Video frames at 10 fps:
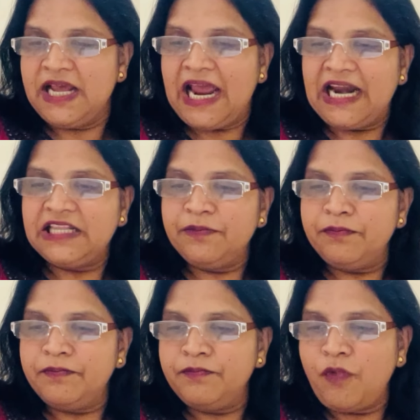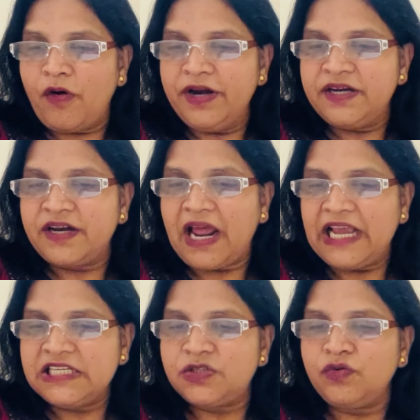and the body
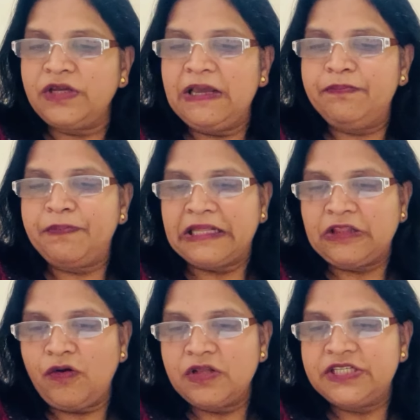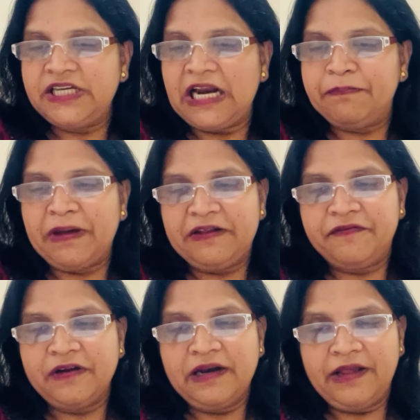tries to keep pathology at
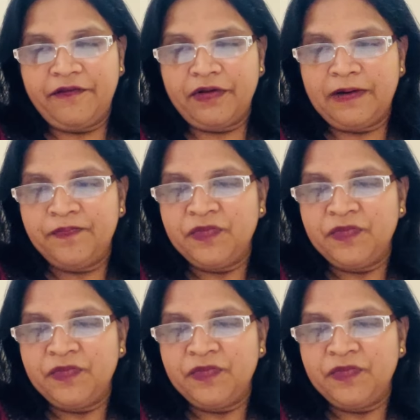peripheral level.